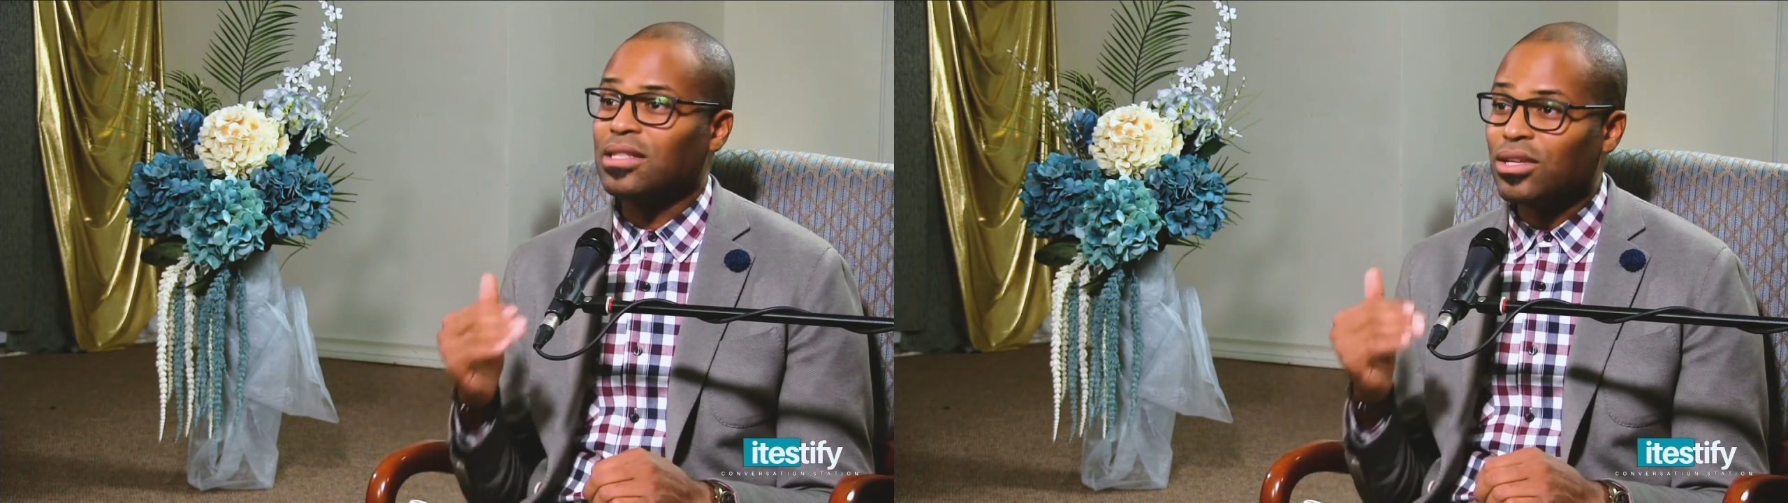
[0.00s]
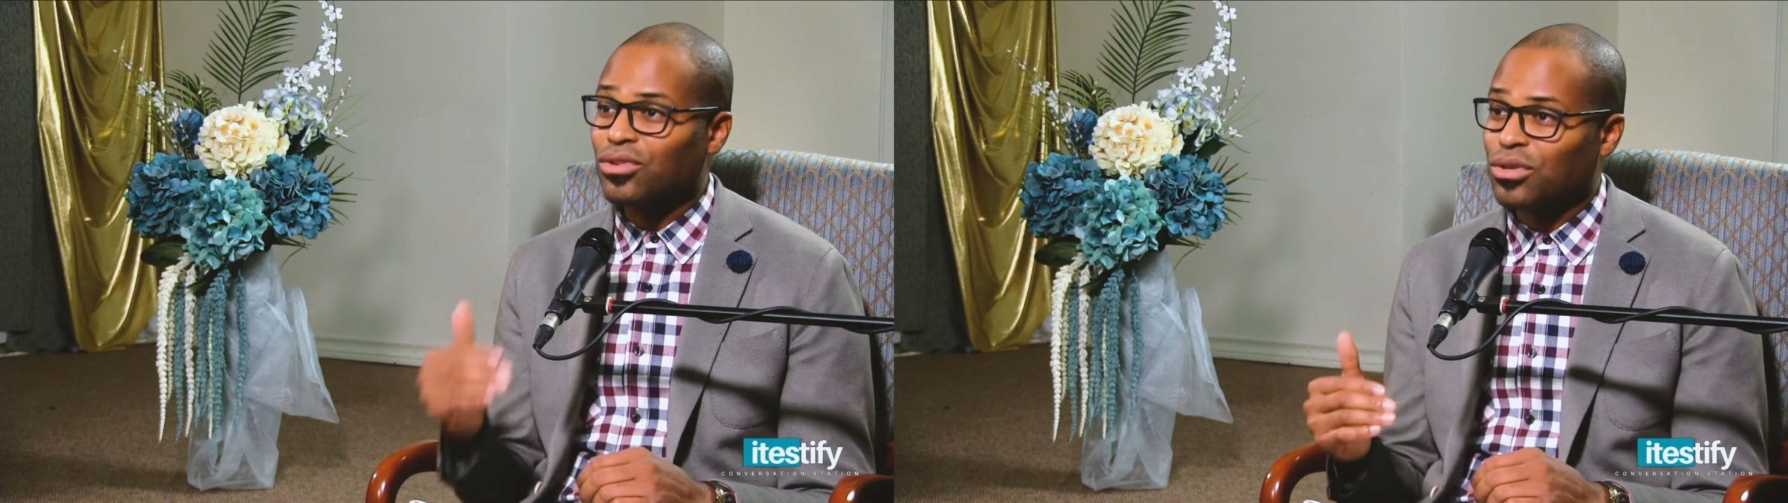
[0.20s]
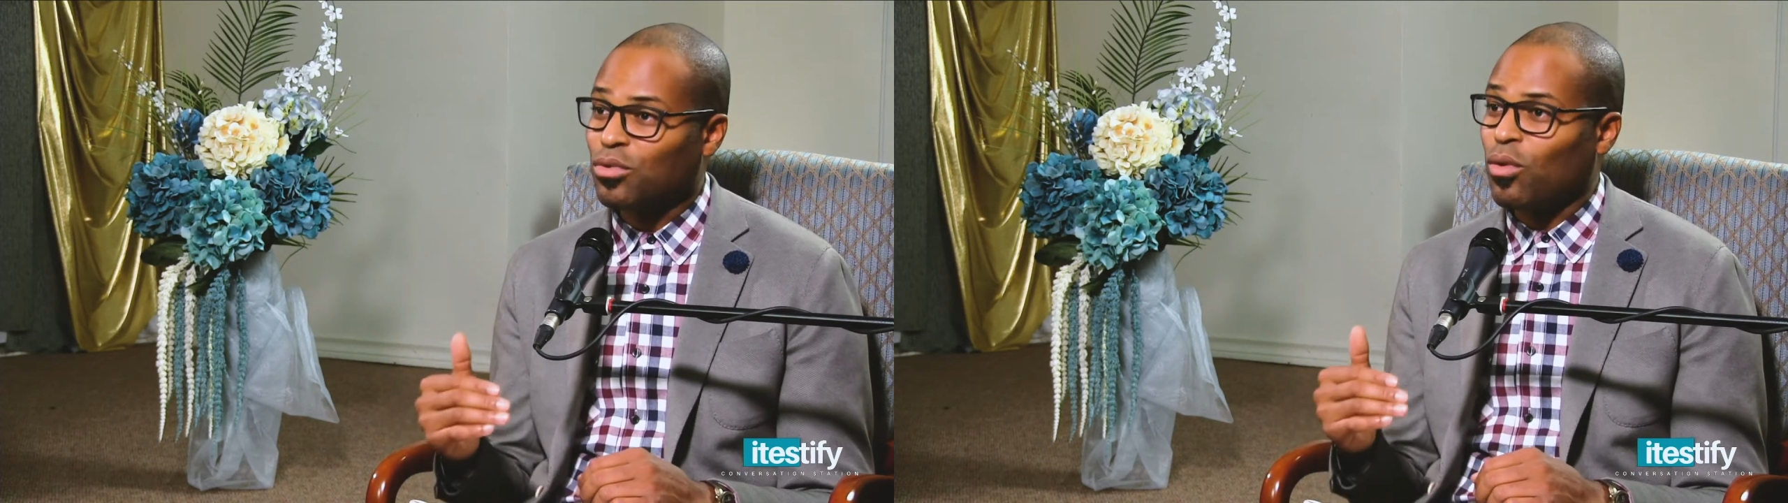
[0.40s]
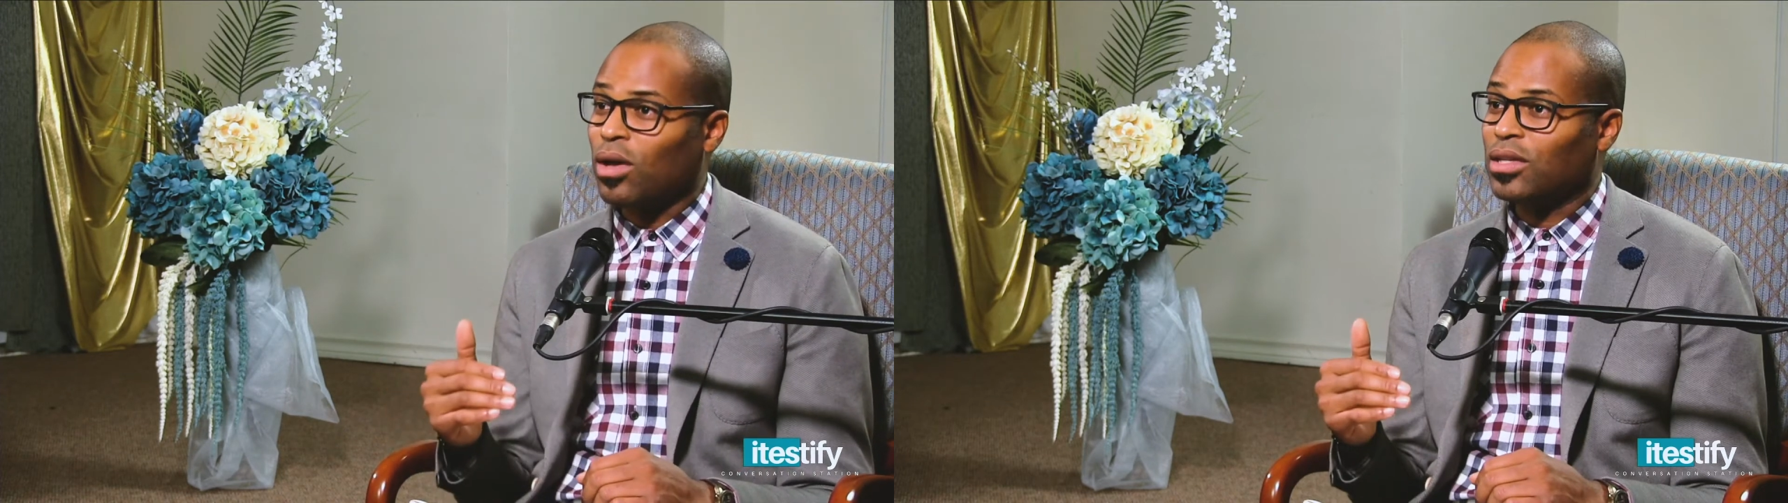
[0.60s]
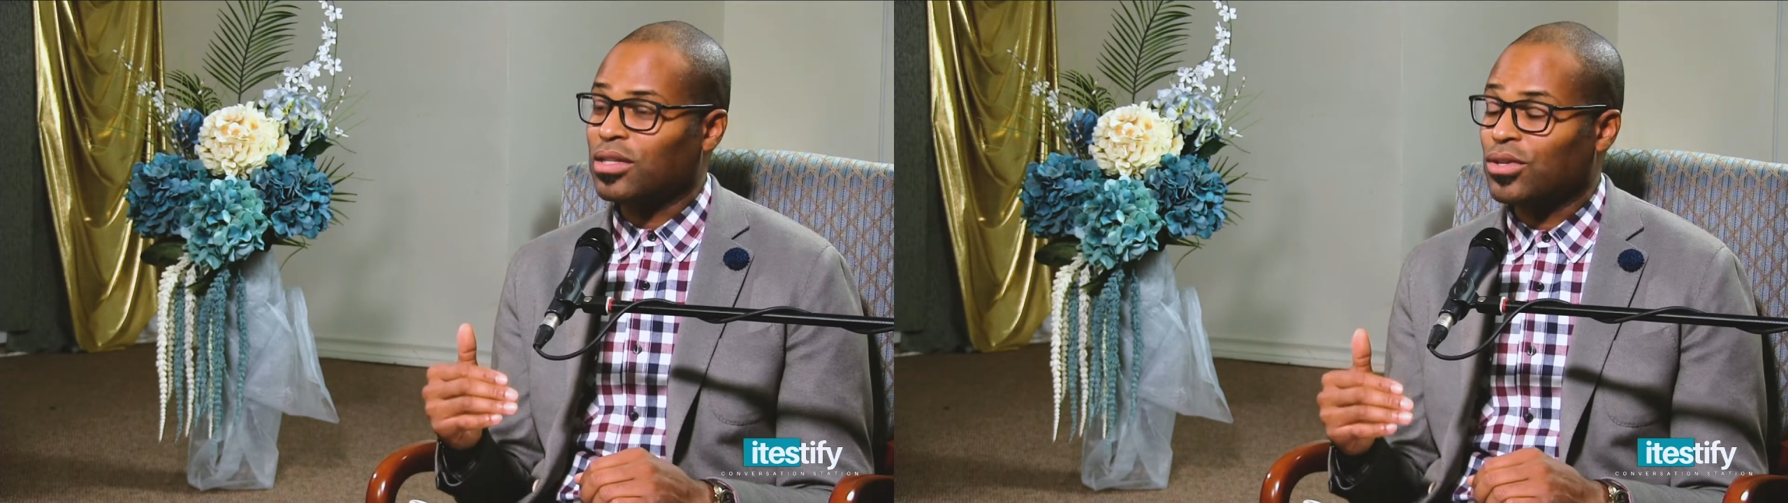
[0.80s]
leadership
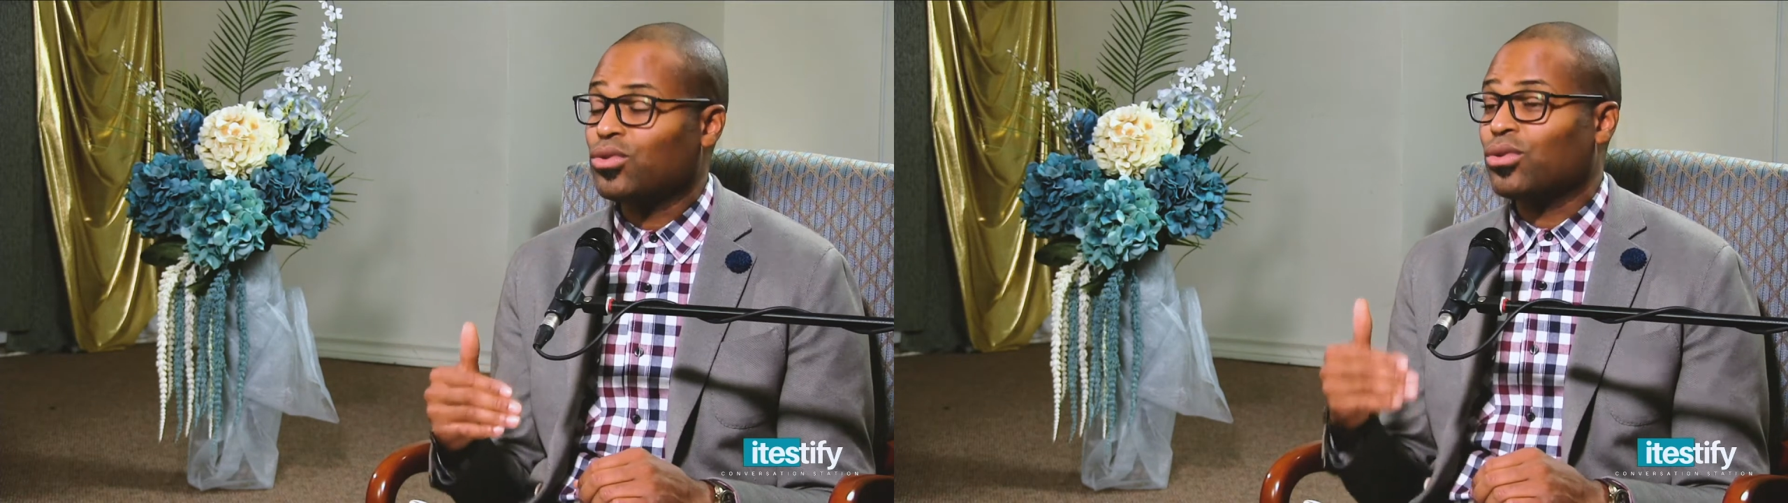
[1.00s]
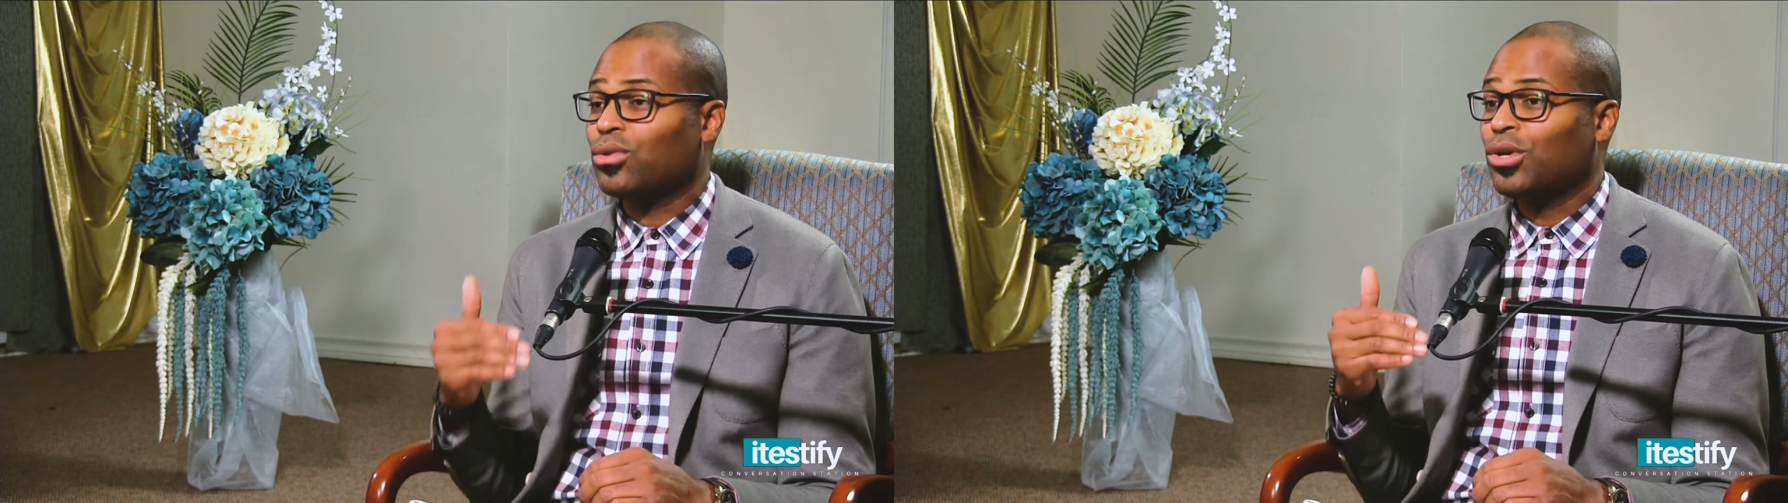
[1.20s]
qualities, or